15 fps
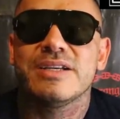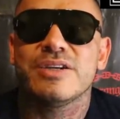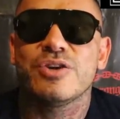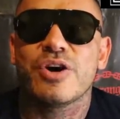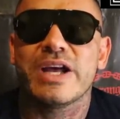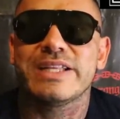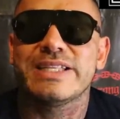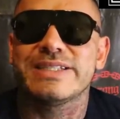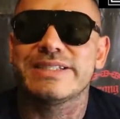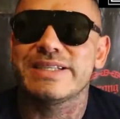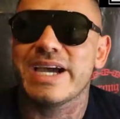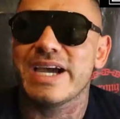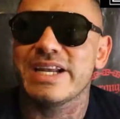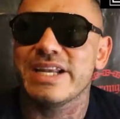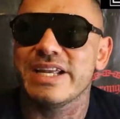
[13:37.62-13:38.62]
you know, I
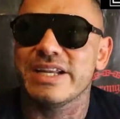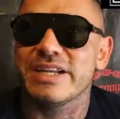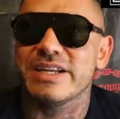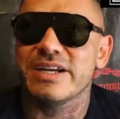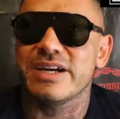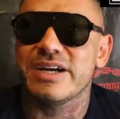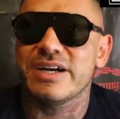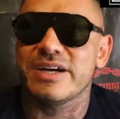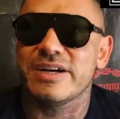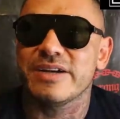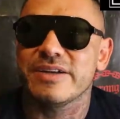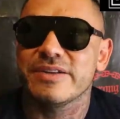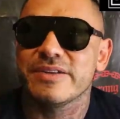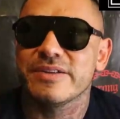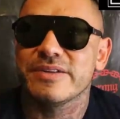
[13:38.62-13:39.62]
decided
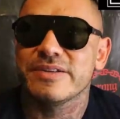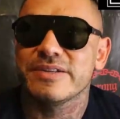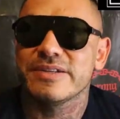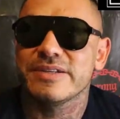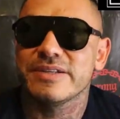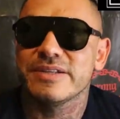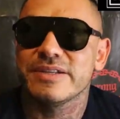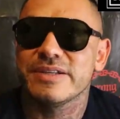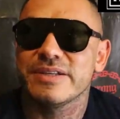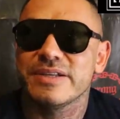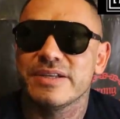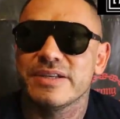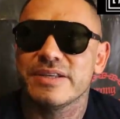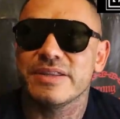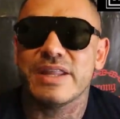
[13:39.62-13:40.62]
uh,
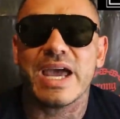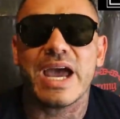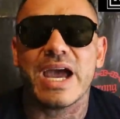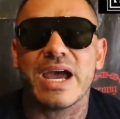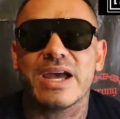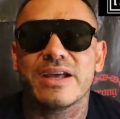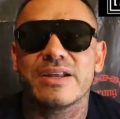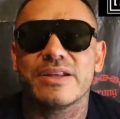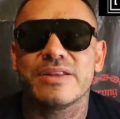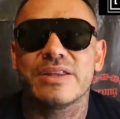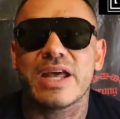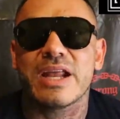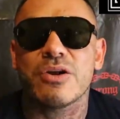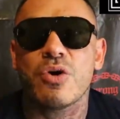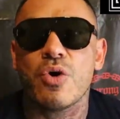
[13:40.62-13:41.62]
that
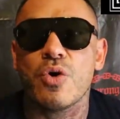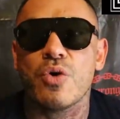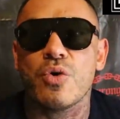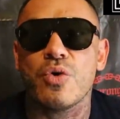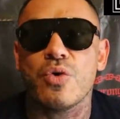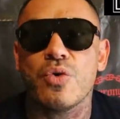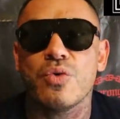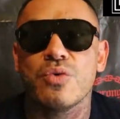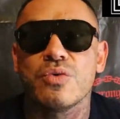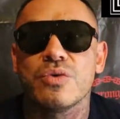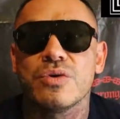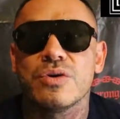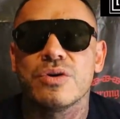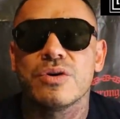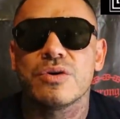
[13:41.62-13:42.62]
that
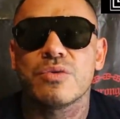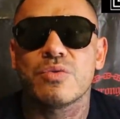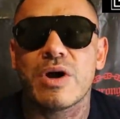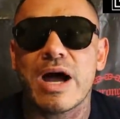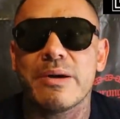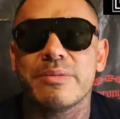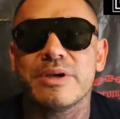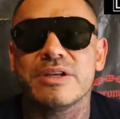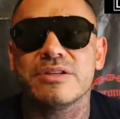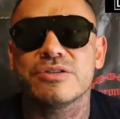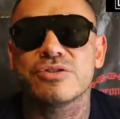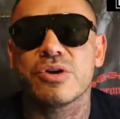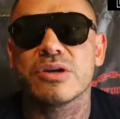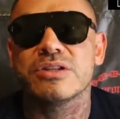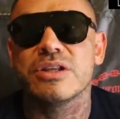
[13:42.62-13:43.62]
whole
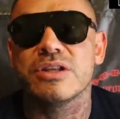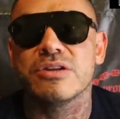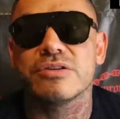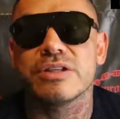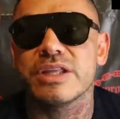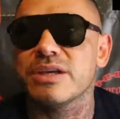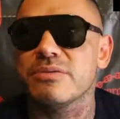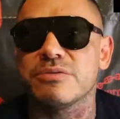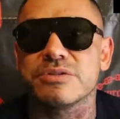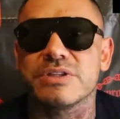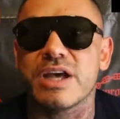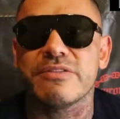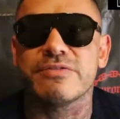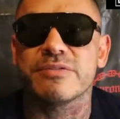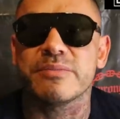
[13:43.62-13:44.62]
robbing drug dealer thing was
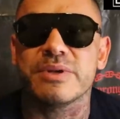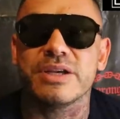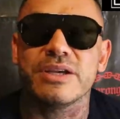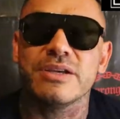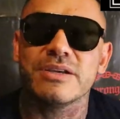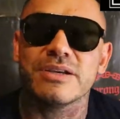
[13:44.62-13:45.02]
not for me.